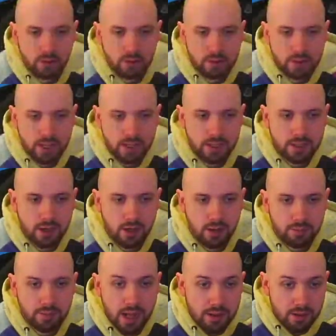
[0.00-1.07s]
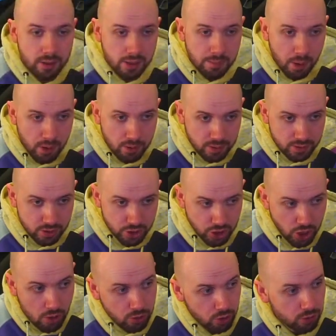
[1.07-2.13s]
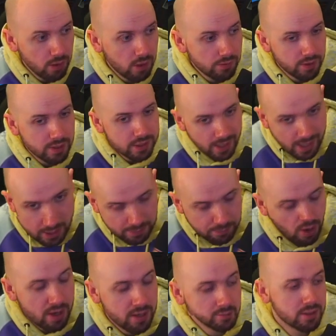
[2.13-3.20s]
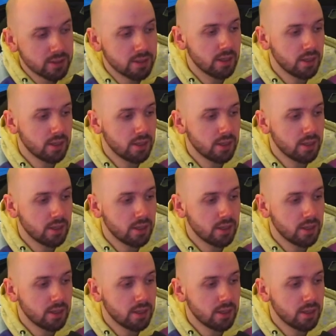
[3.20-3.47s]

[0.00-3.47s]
take your time. Now that the opponents showed up like this, hit the brakes.